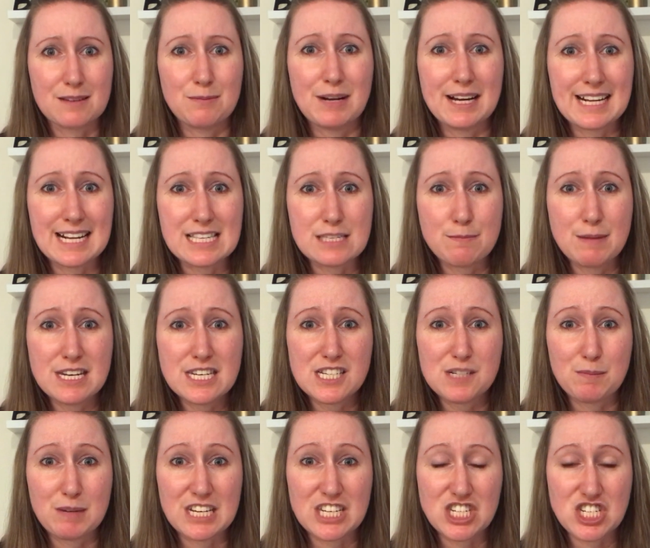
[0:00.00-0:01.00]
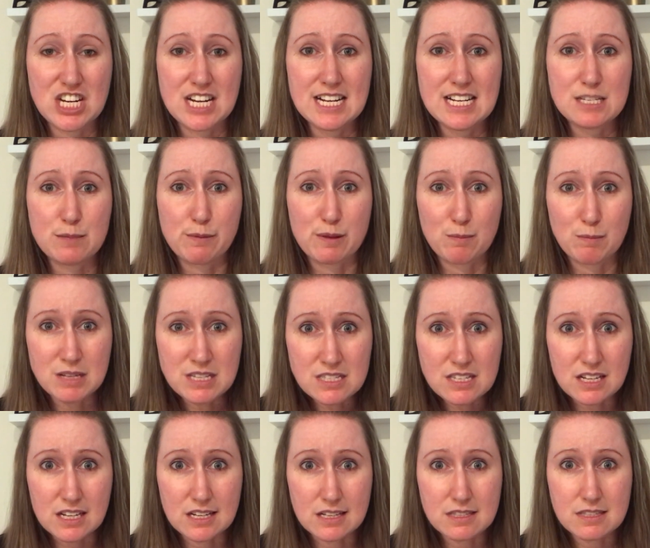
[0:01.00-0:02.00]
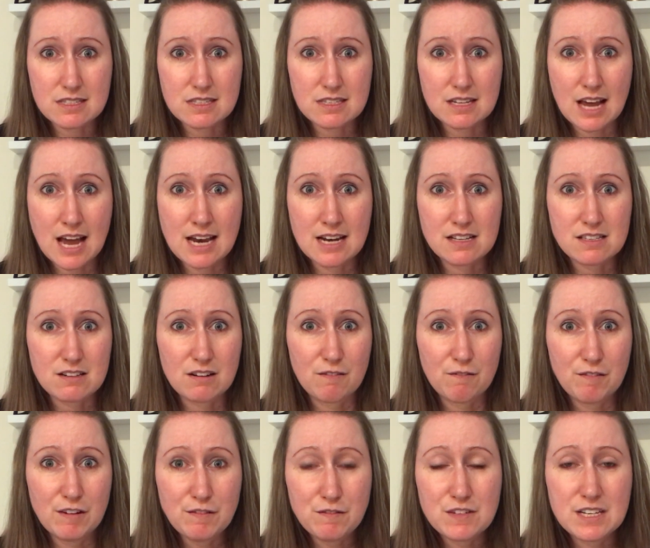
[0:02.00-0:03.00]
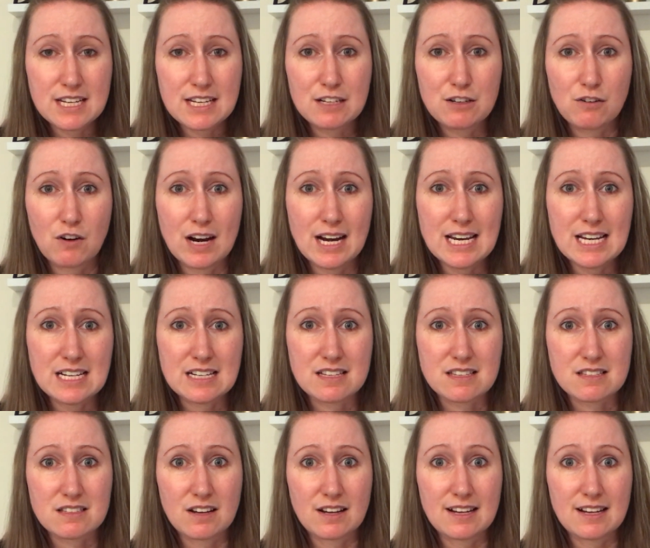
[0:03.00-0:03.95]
I'm like, it's meant to be cheese with biscuits, and it's got 50 ingredients.